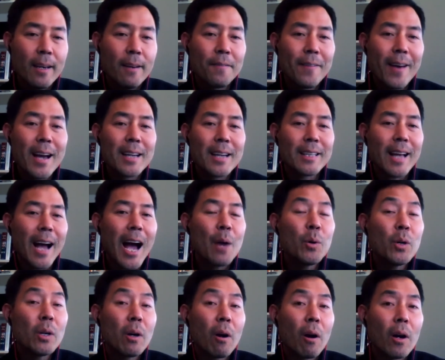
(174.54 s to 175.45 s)
In fact,
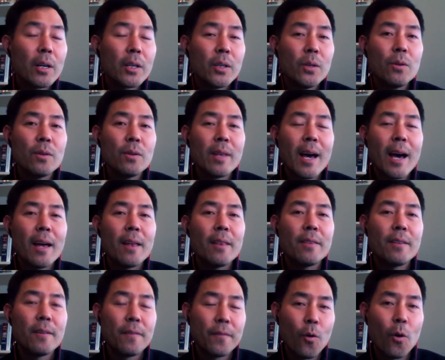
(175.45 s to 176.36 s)
I would argue
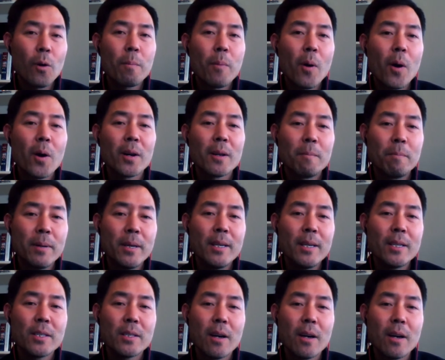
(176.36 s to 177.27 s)
that the four-party
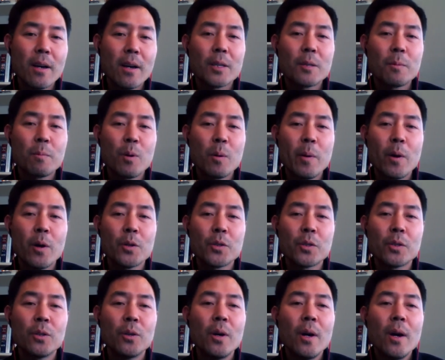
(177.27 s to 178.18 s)
peace talks
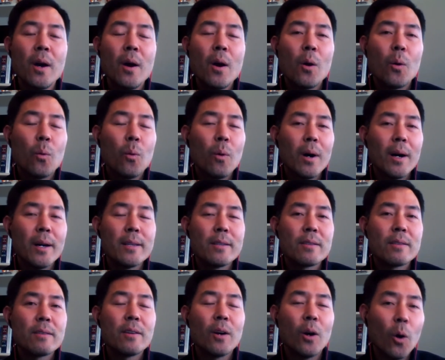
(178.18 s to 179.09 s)
proposal
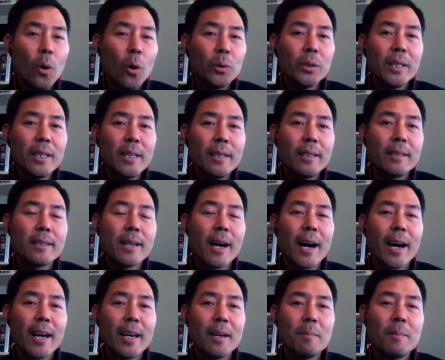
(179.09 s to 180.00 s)
was the only
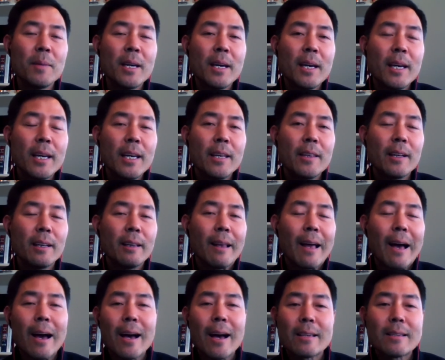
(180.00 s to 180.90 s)
time in the
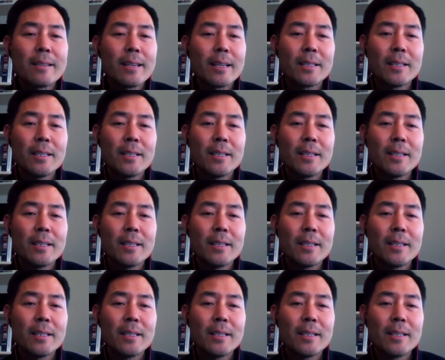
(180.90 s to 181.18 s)
last